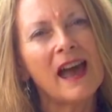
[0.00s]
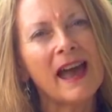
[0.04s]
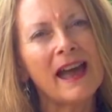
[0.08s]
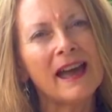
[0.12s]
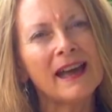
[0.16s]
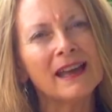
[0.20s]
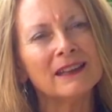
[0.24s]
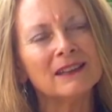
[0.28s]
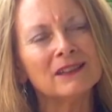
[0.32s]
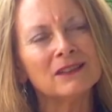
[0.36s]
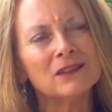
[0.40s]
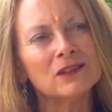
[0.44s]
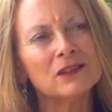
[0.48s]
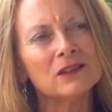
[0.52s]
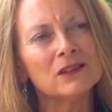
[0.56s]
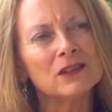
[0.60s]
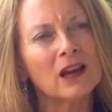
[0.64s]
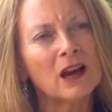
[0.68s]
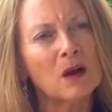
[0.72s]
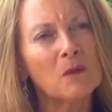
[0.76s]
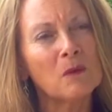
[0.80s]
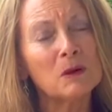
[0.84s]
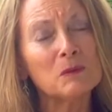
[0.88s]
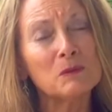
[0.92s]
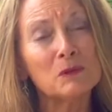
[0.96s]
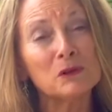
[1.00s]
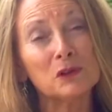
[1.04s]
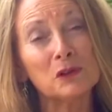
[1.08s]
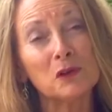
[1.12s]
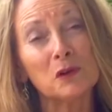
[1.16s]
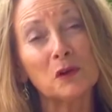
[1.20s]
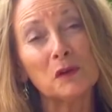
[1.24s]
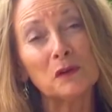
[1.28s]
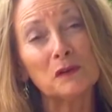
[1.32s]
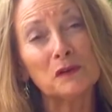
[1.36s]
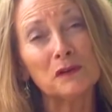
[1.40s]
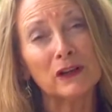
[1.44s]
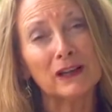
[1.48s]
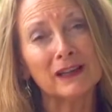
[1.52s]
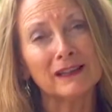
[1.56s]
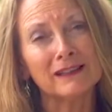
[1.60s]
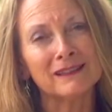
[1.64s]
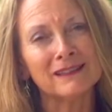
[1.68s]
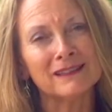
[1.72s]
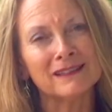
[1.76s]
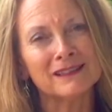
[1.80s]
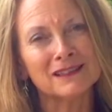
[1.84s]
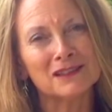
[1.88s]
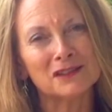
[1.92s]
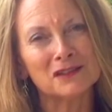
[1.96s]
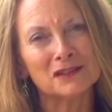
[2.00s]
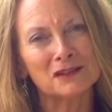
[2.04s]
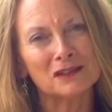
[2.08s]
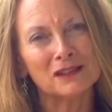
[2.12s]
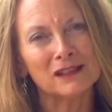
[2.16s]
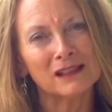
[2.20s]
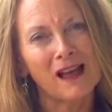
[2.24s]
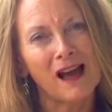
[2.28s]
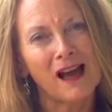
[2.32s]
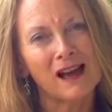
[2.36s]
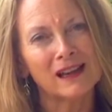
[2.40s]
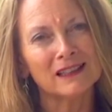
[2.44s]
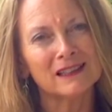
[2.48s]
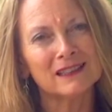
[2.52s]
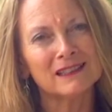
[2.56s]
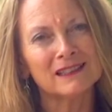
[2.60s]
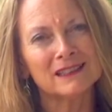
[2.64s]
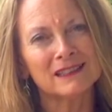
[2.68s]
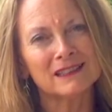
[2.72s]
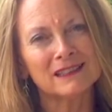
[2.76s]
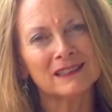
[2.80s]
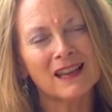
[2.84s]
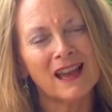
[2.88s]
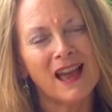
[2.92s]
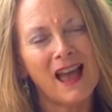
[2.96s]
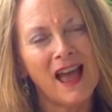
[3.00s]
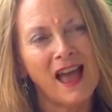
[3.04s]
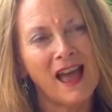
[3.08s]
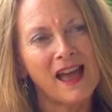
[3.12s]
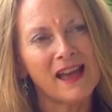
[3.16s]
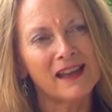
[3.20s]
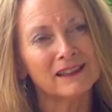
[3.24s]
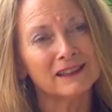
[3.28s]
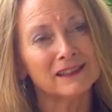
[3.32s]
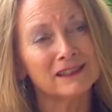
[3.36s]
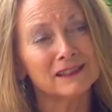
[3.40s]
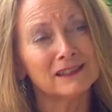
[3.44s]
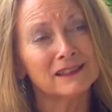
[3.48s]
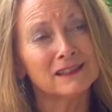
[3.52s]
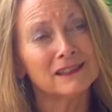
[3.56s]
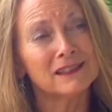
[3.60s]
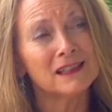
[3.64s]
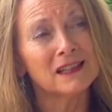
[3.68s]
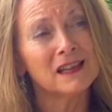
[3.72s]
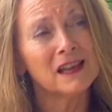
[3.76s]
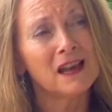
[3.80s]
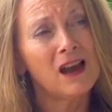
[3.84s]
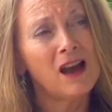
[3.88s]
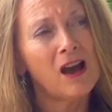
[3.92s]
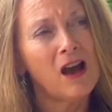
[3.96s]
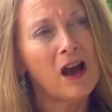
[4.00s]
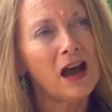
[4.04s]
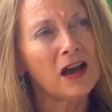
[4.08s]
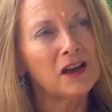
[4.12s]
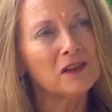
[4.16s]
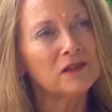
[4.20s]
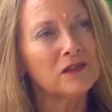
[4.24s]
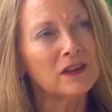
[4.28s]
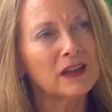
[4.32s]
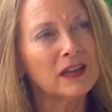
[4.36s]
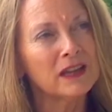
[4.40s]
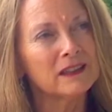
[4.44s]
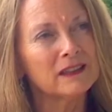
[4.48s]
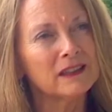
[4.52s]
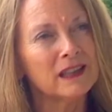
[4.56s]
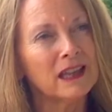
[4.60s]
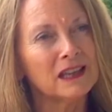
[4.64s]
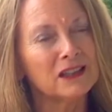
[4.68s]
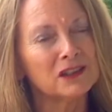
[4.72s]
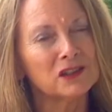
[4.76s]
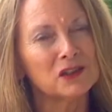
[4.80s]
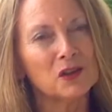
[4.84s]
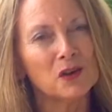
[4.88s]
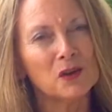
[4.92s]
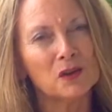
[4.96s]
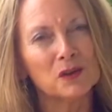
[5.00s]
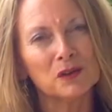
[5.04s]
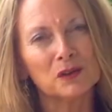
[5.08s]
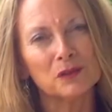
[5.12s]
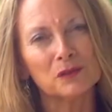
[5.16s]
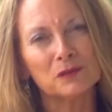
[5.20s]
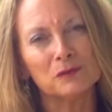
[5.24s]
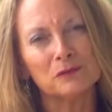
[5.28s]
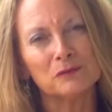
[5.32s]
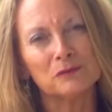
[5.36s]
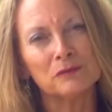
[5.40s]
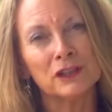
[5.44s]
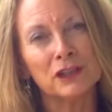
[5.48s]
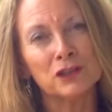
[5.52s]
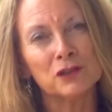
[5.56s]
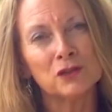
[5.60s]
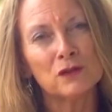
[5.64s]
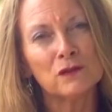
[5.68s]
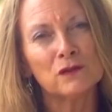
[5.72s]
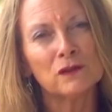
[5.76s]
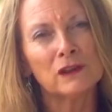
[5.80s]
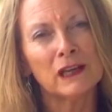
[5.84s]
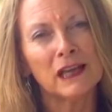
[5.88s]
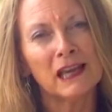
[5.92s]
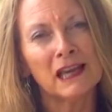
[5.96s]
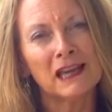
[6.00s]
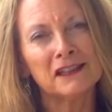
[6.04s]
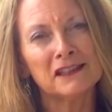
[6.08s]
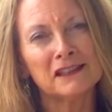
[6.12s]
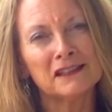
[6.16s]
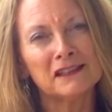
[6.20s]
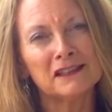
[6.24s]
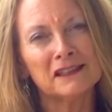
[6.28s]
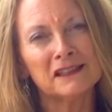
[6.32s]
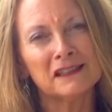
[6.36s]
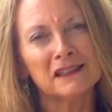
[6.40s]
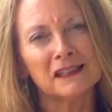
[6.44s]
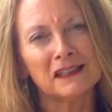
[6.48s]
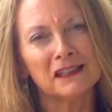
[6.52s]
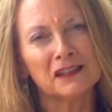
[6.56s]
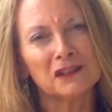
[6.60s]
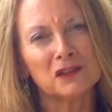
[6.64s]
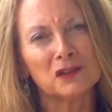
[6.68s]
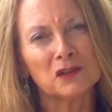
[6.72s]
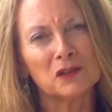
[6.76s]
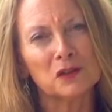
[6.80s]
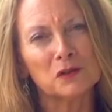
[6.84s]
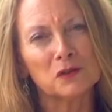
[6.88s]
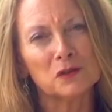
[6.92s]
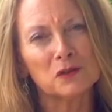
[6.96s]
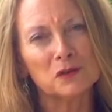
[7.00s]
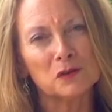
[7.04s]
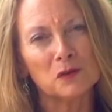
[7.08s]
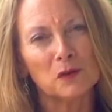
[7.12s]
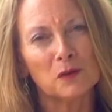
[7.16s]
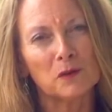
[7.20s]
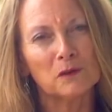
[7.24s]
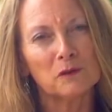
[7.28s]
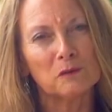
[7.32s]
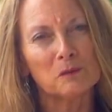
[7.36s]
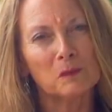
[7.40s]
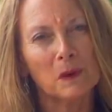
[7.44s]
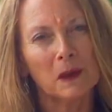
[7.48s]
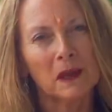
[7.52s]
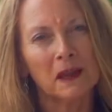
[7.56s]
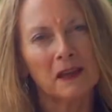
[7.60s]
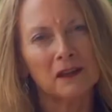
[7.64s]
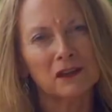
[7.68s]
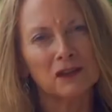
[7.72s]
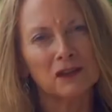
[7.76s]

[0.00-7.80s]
And I went with a girlfriend to class, and I found that yoga rejuvenated and conserved my